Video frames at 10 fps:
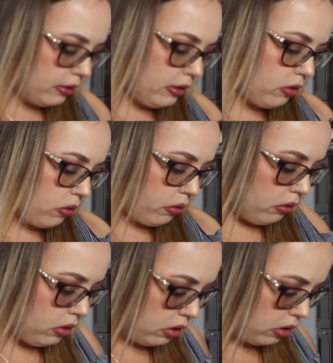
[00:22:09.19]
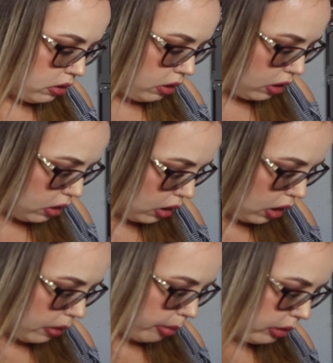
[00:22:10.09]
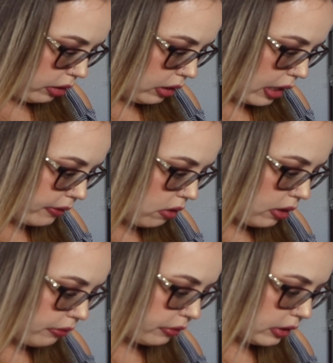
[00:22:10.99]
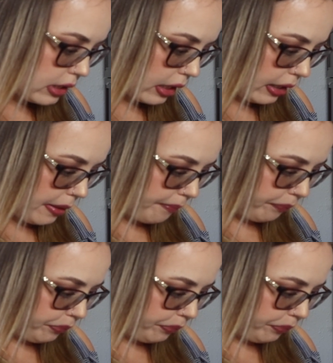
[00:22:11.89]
little, put you guys on for a second.